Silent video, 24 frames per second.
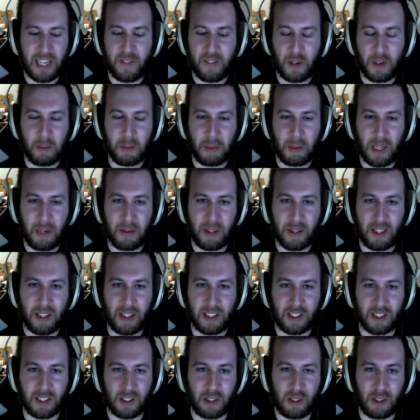if you're playing with the
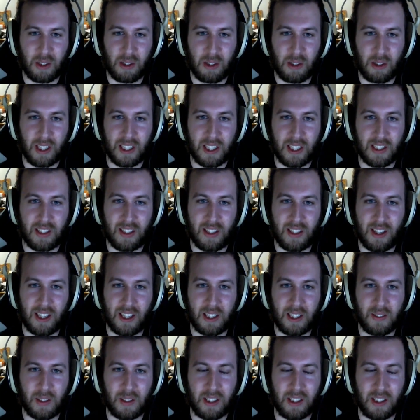controller, that's not
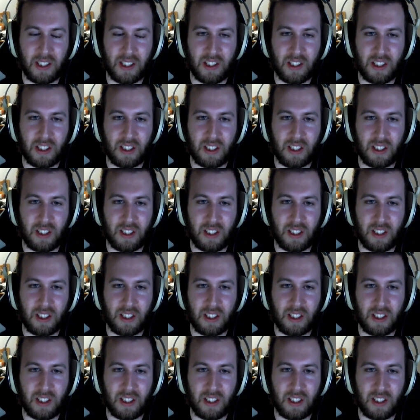even an issue.